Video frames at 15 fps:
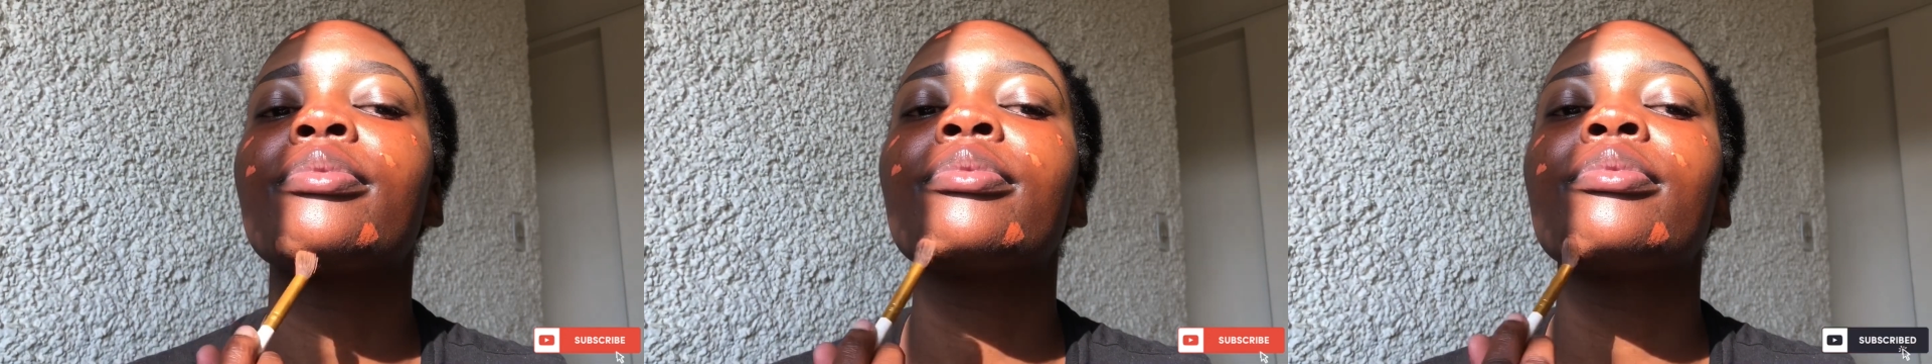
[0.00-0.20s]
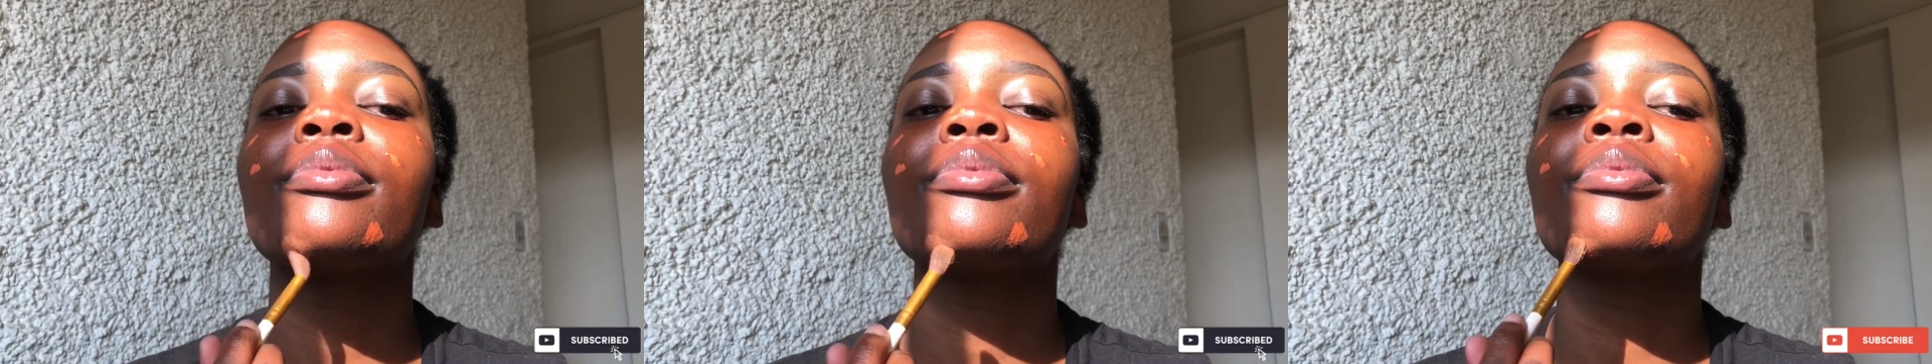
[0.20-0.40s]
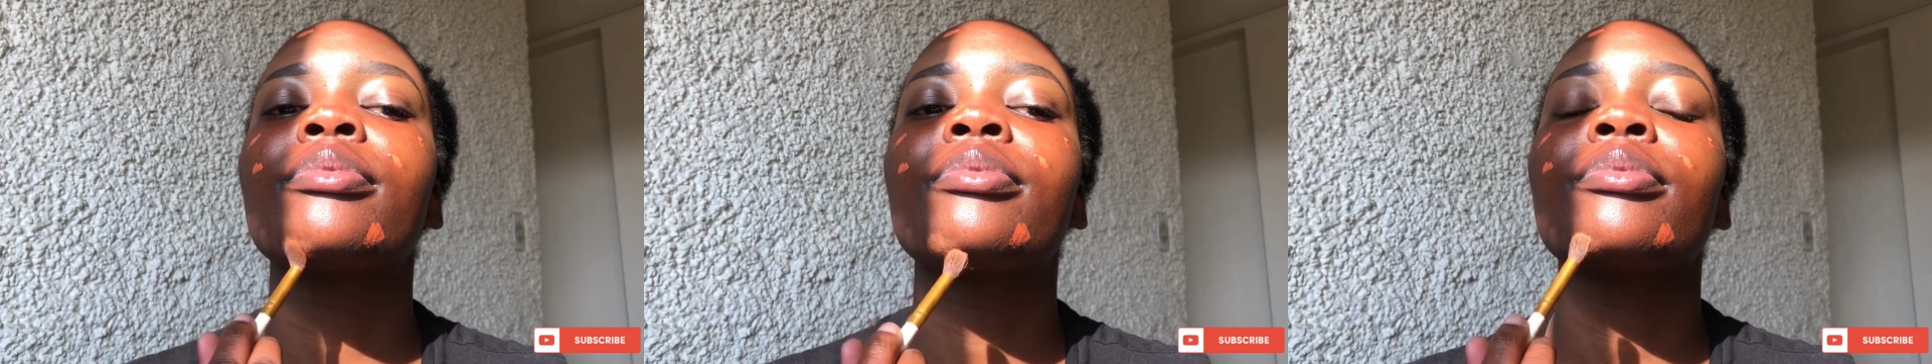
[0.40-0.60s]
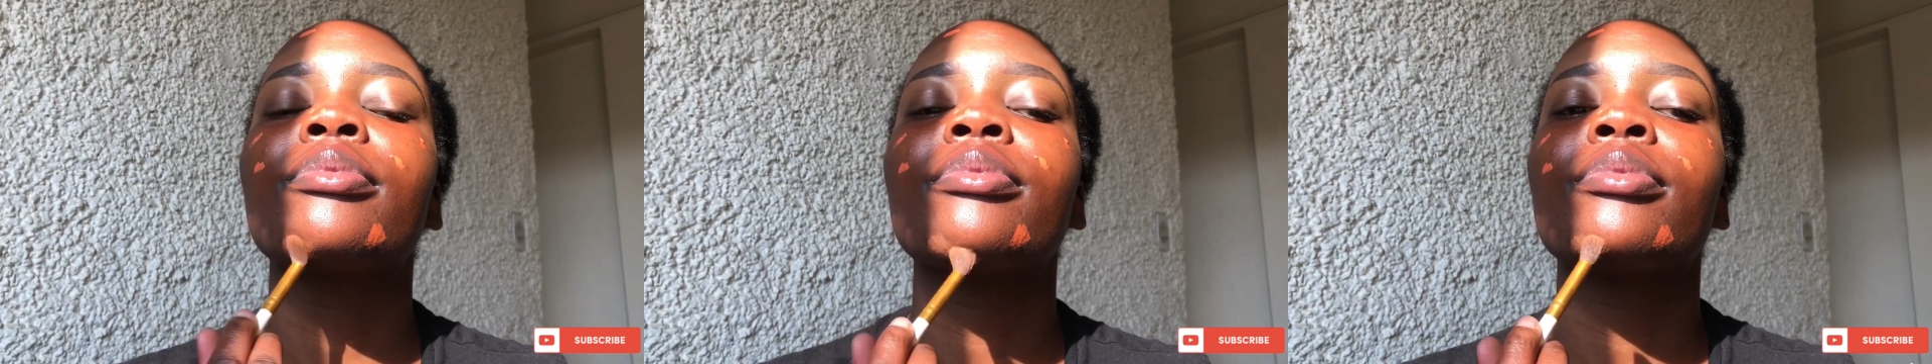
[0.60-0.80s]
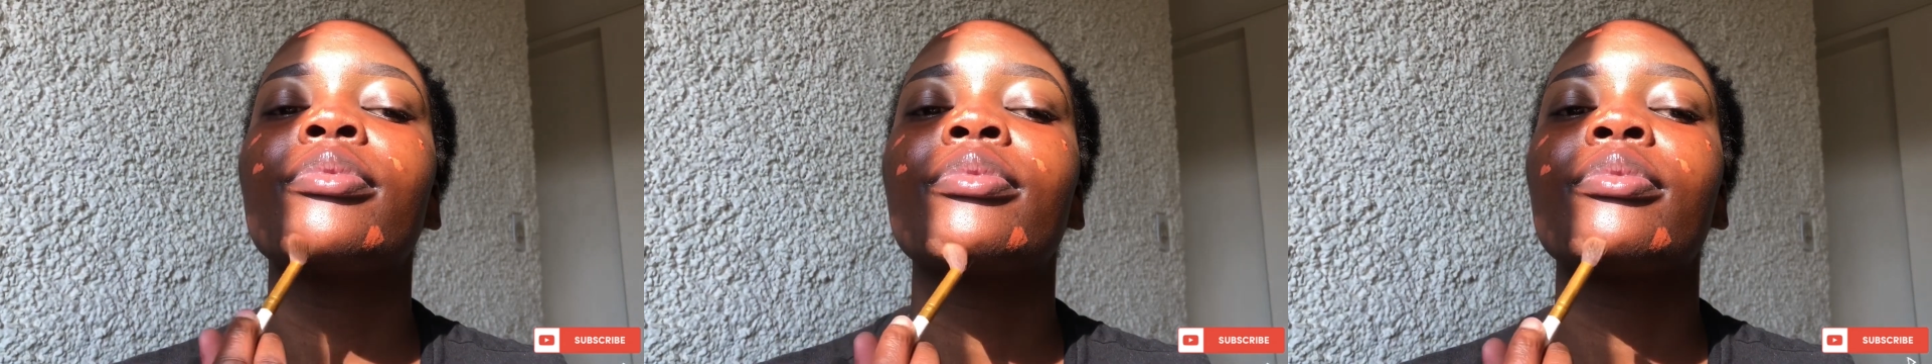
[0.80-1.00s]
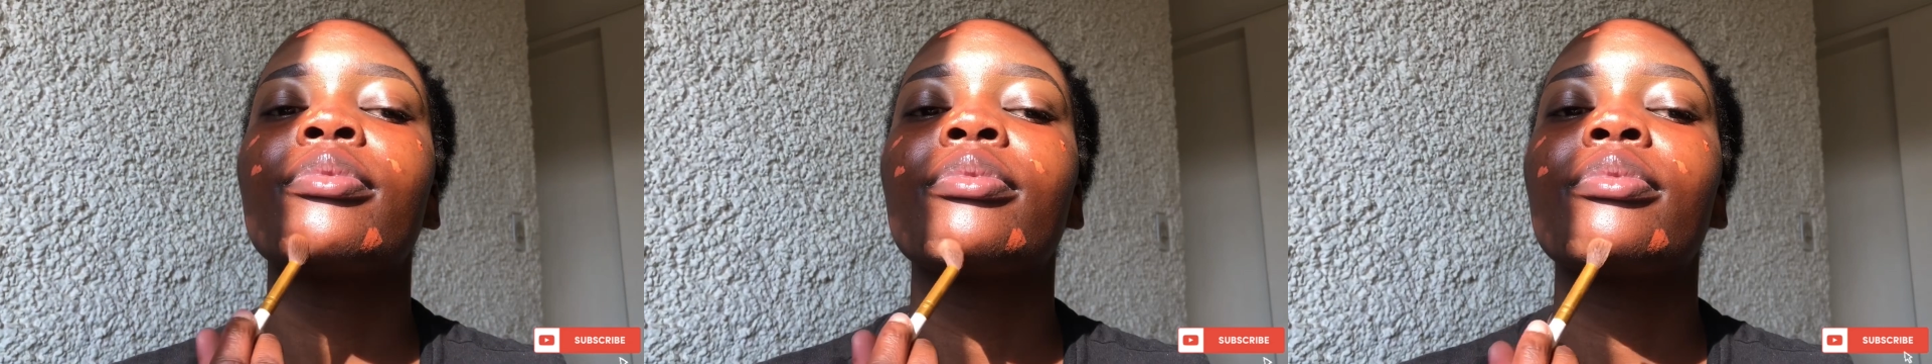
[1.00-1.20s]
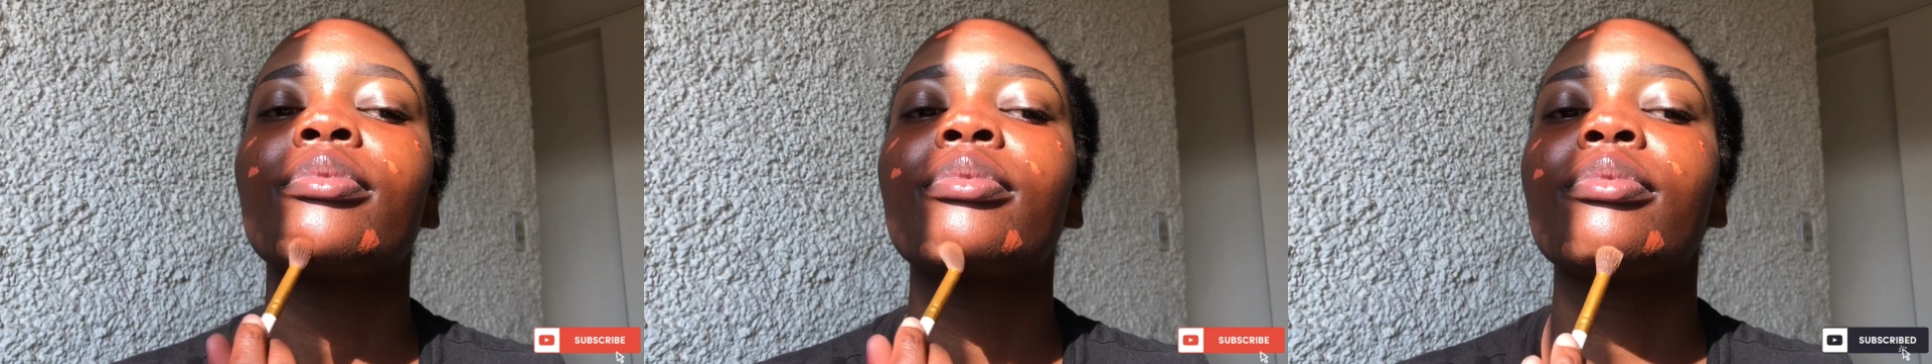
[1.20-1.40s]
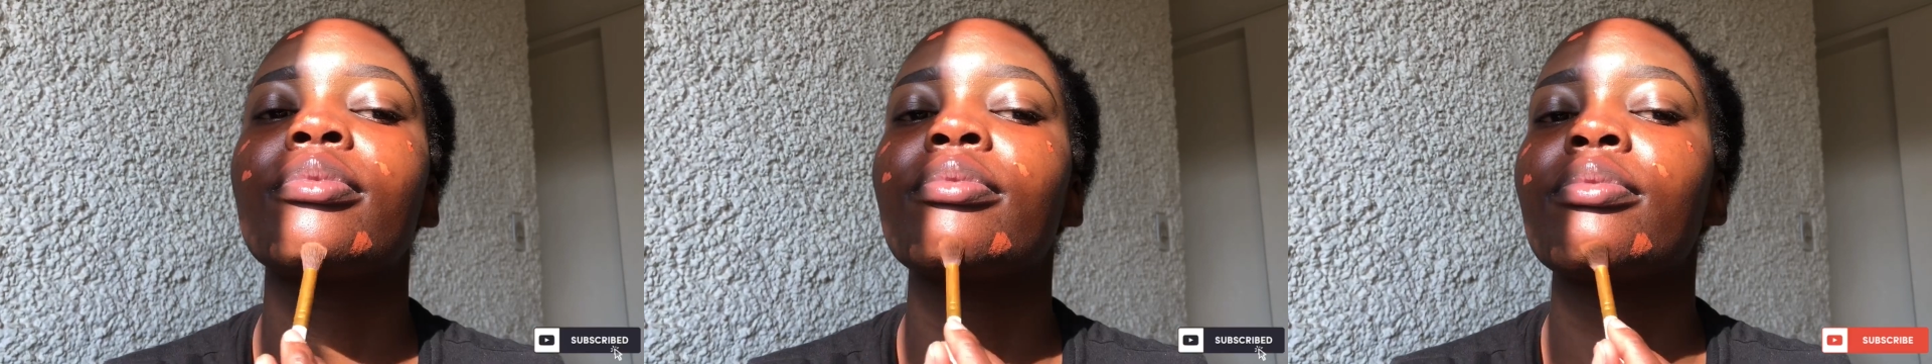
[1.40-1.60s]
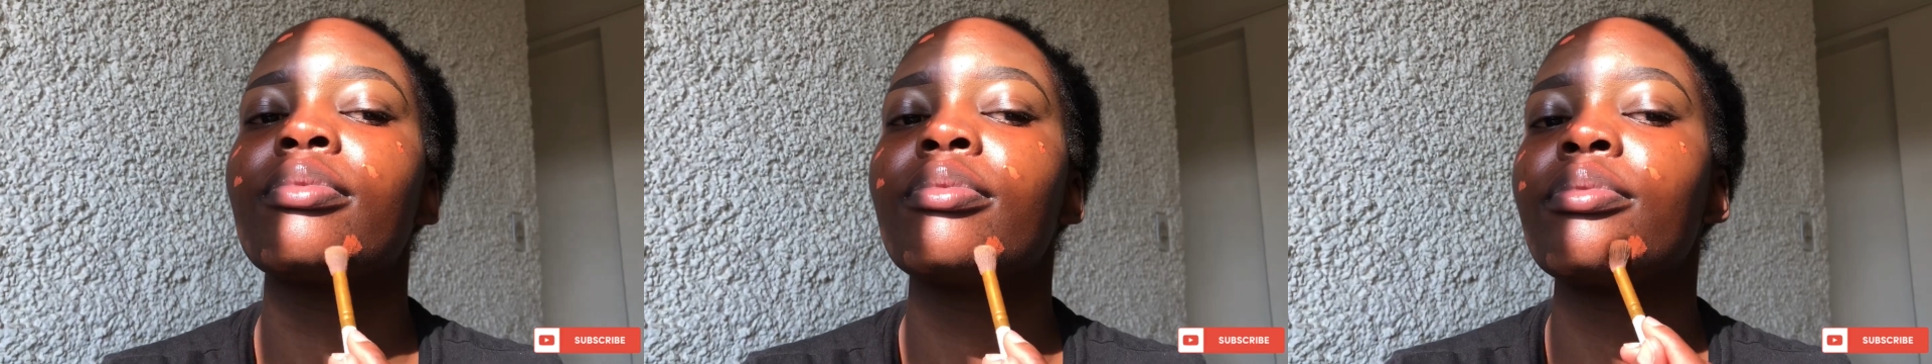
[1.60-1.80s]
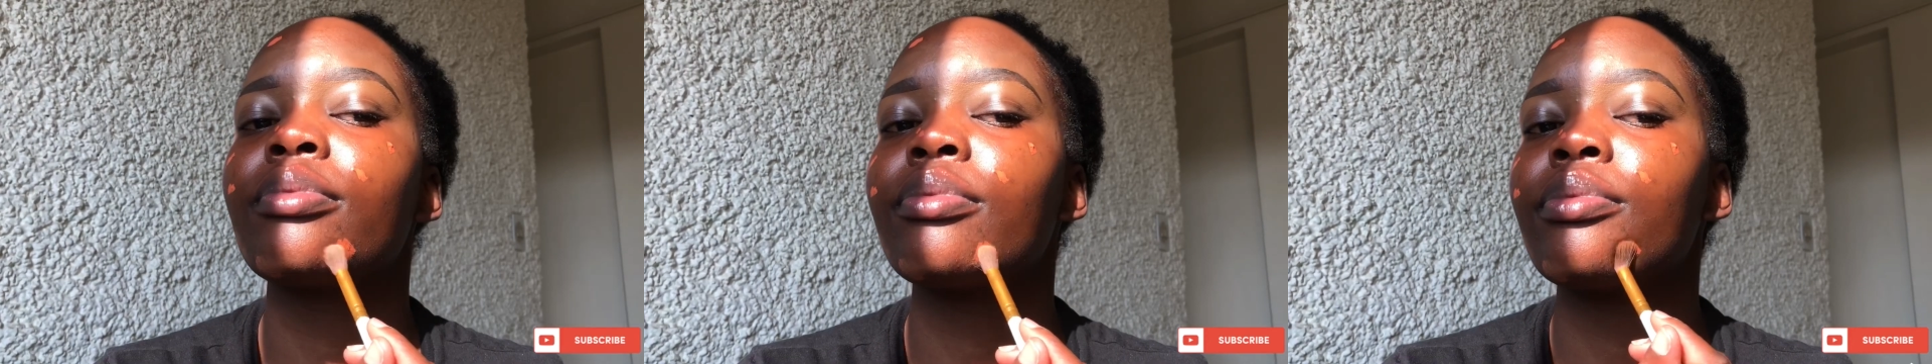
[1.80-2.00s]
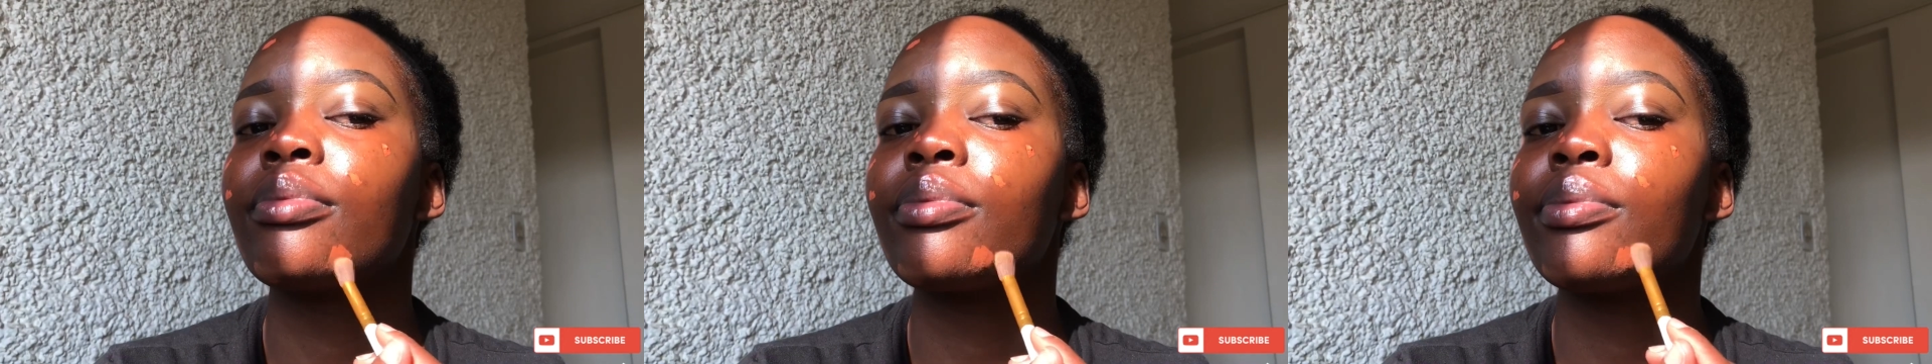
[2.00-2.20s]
I forgot the shade, I'll just write it on the